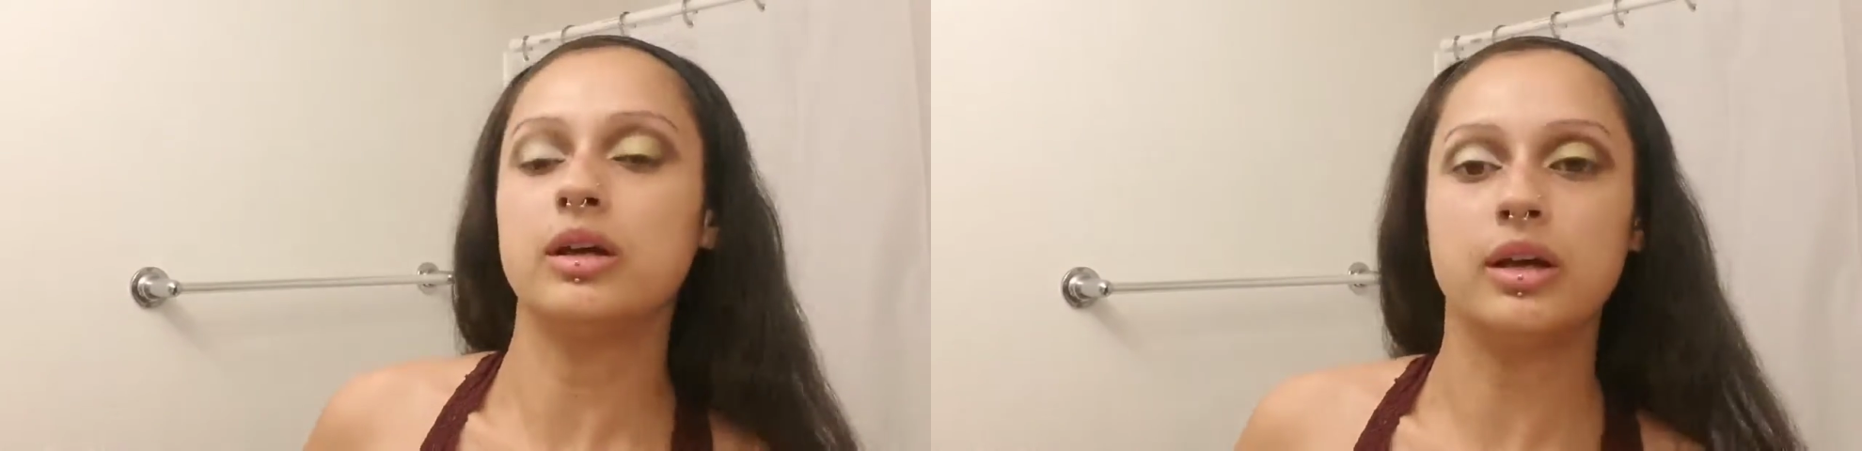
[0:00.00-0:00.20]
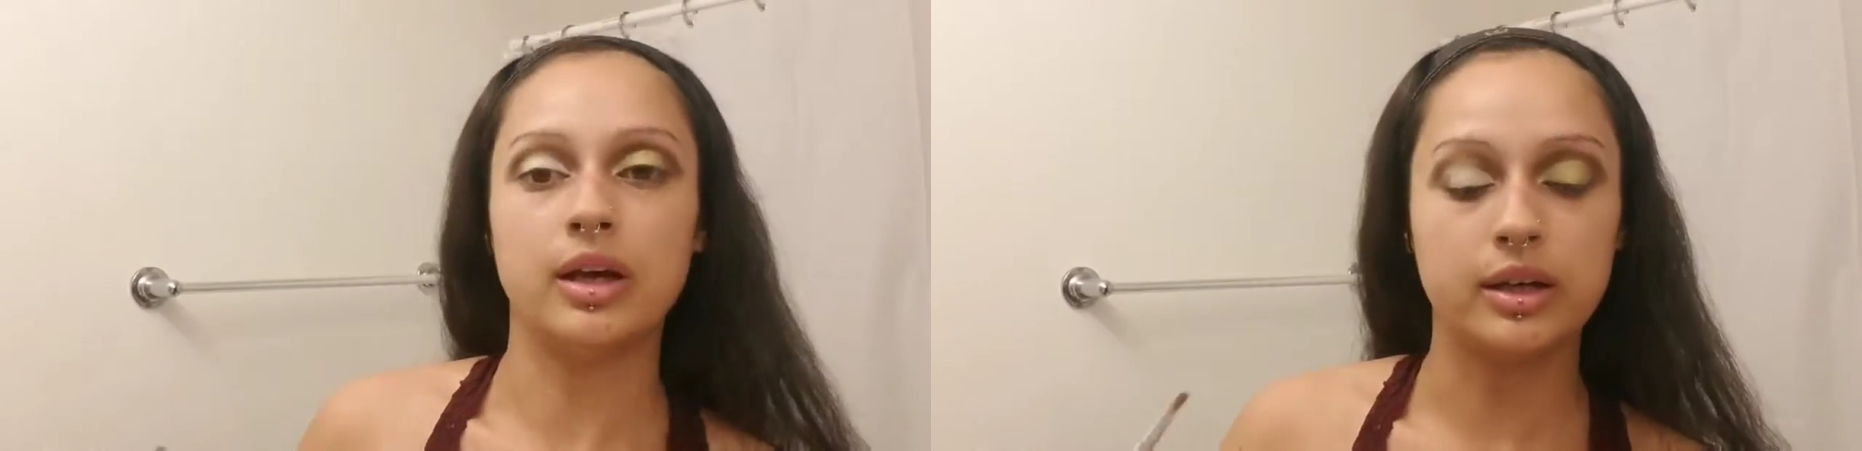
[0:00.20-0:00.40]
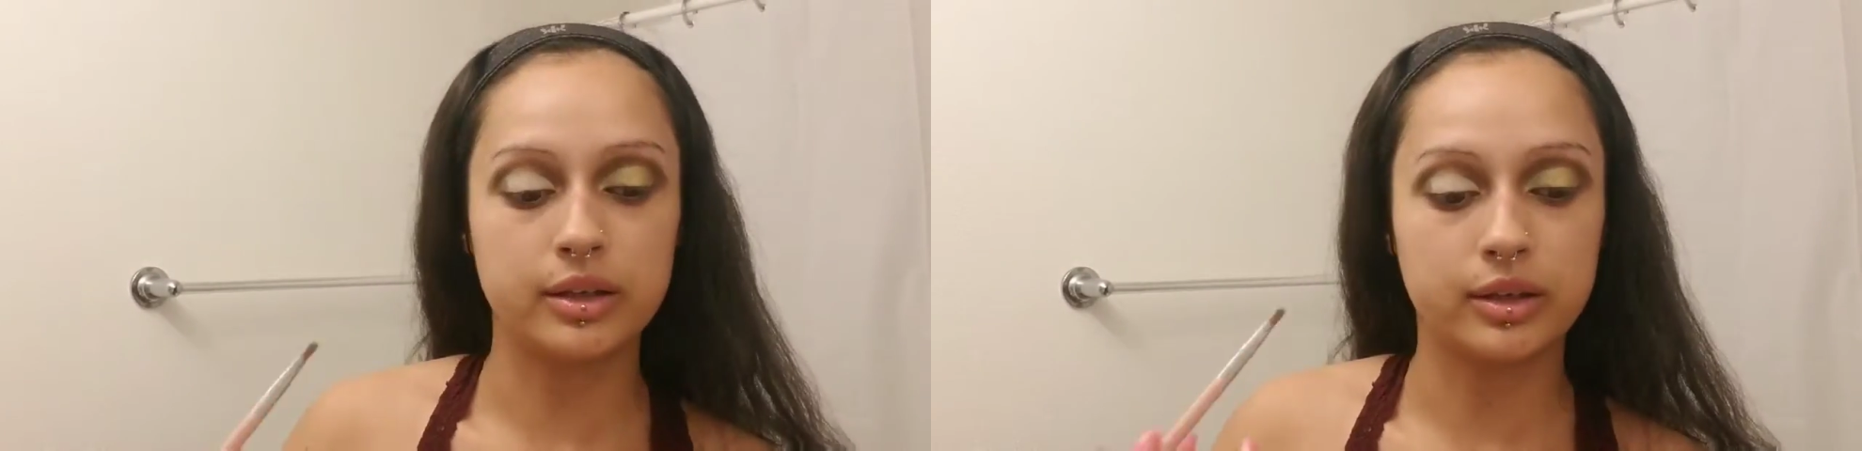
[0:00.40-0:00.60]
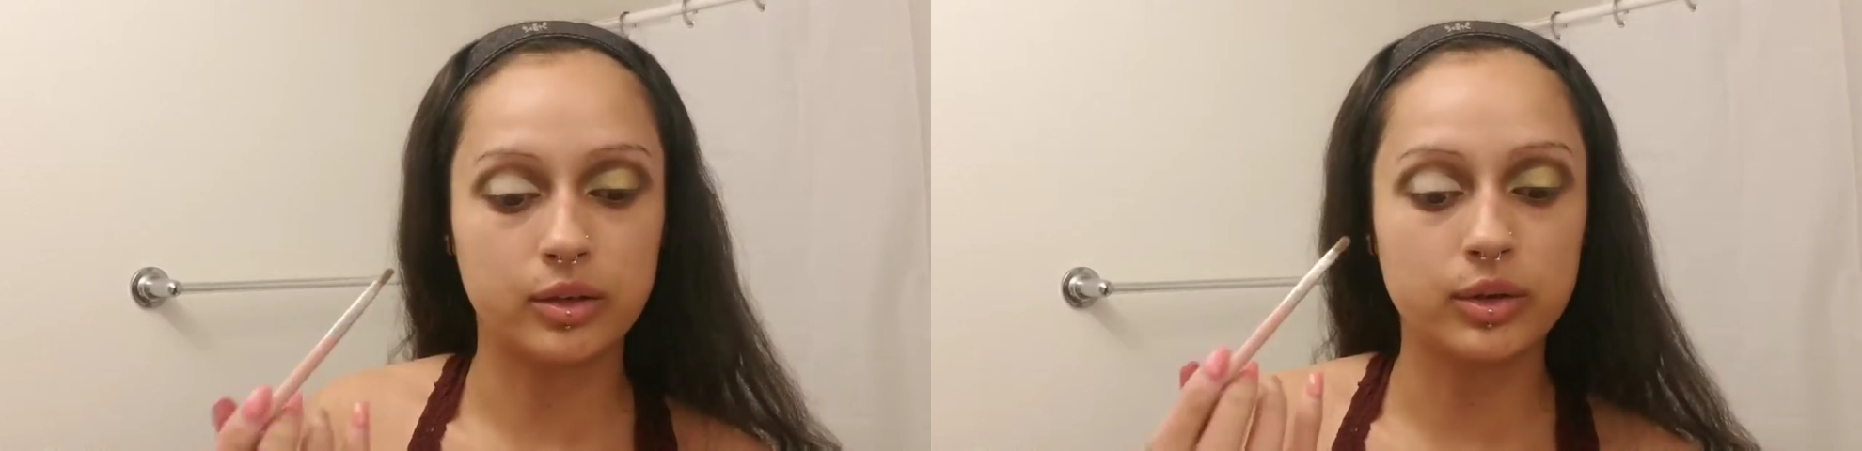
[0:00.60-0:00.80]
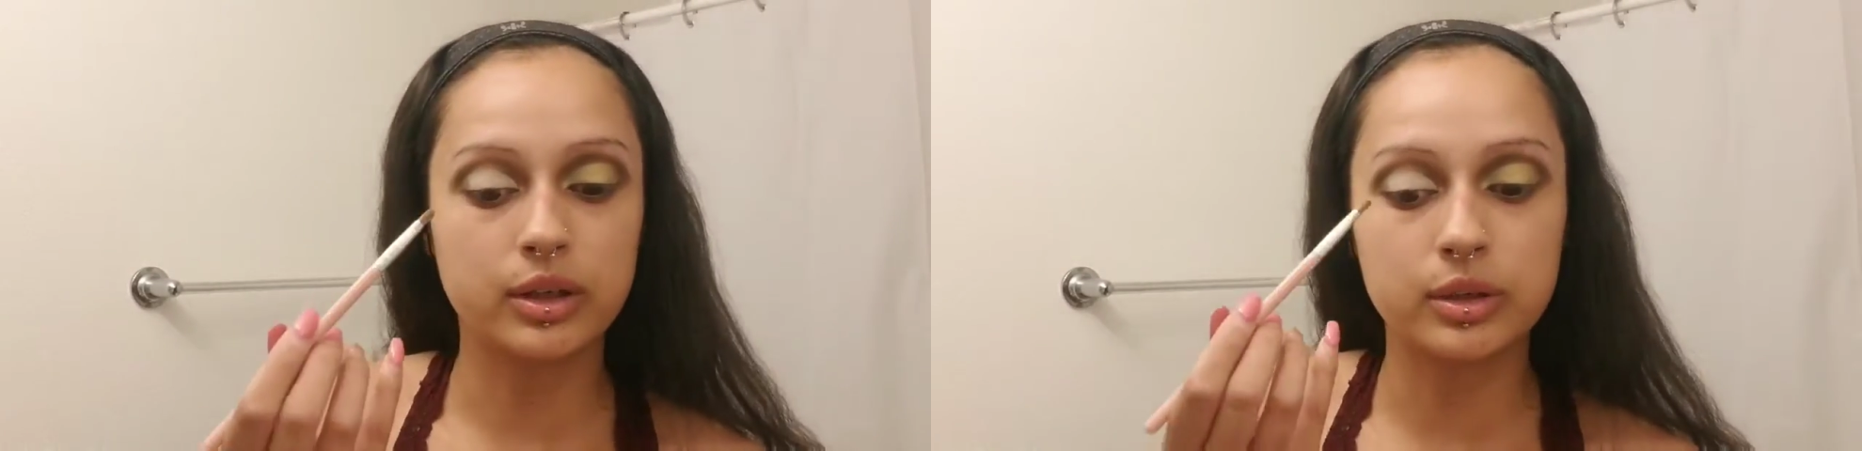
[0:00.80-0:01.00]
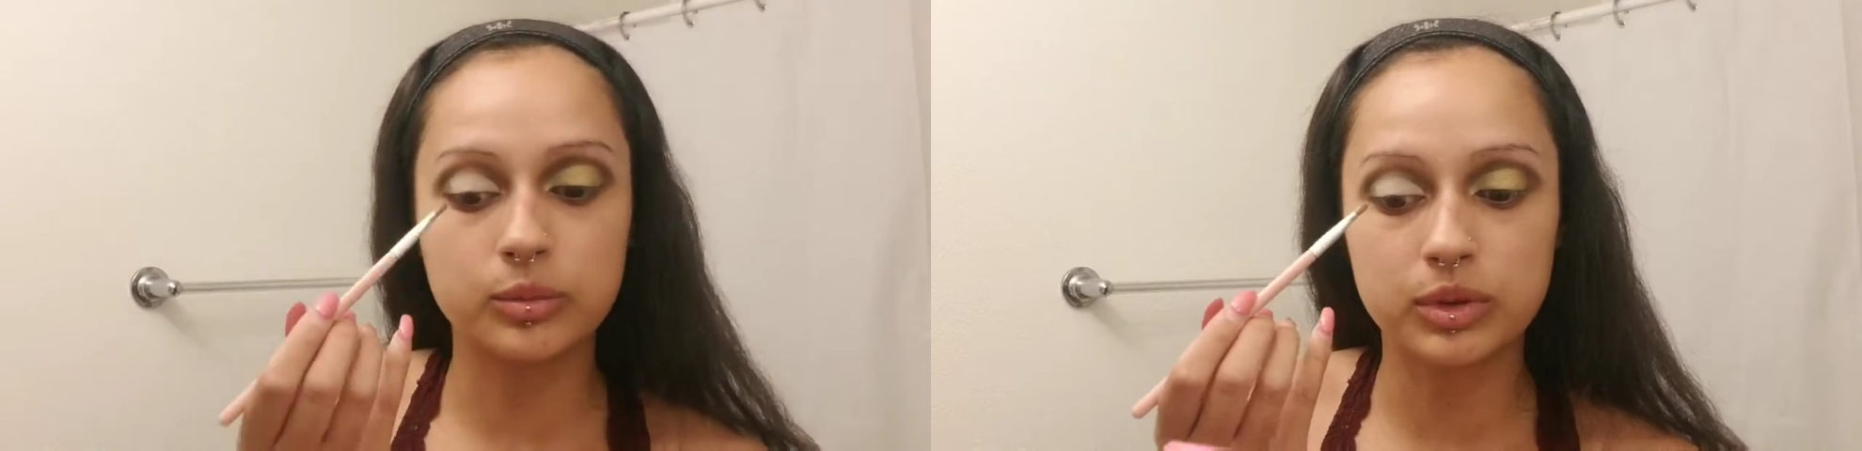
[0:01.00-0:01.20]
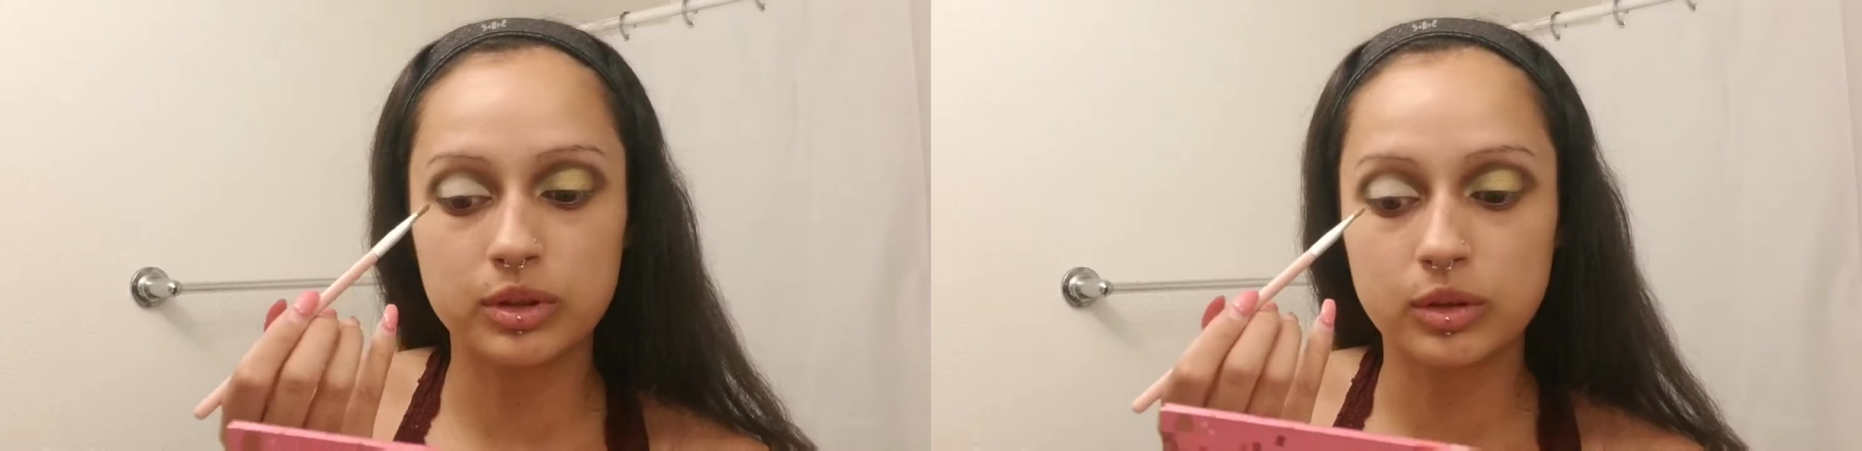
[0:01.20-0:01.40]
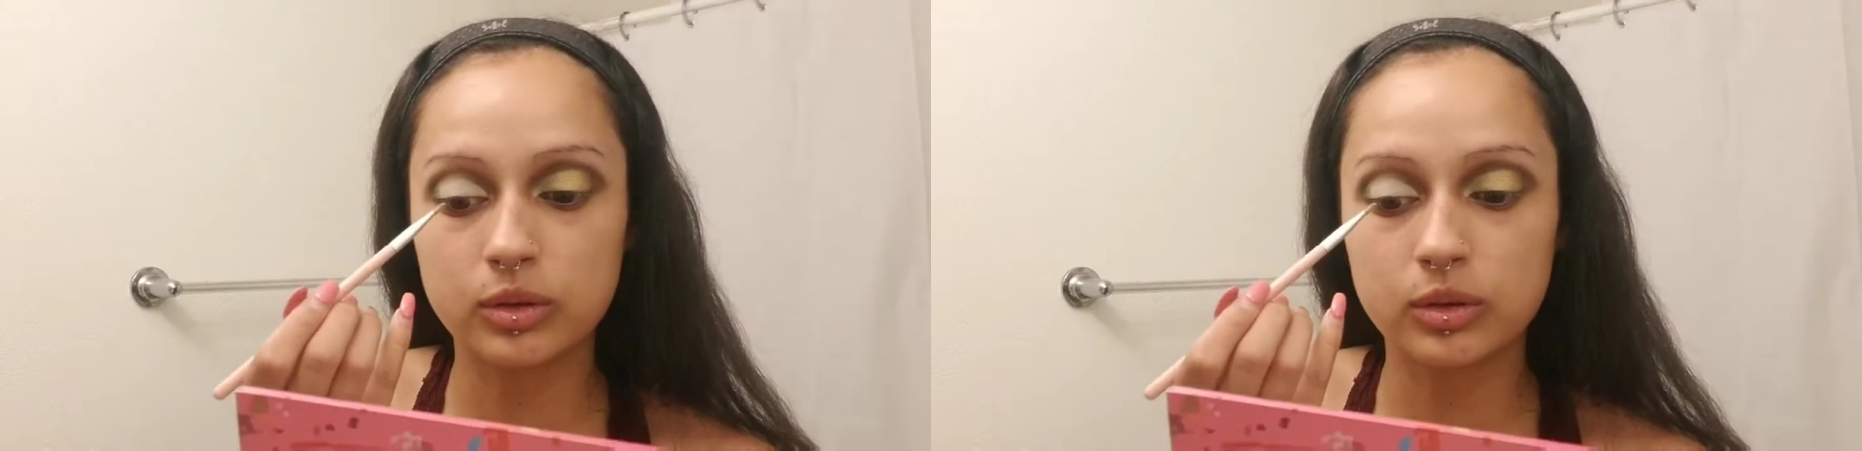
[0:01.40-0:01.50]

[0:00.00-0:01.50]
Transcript: ahead and going in with the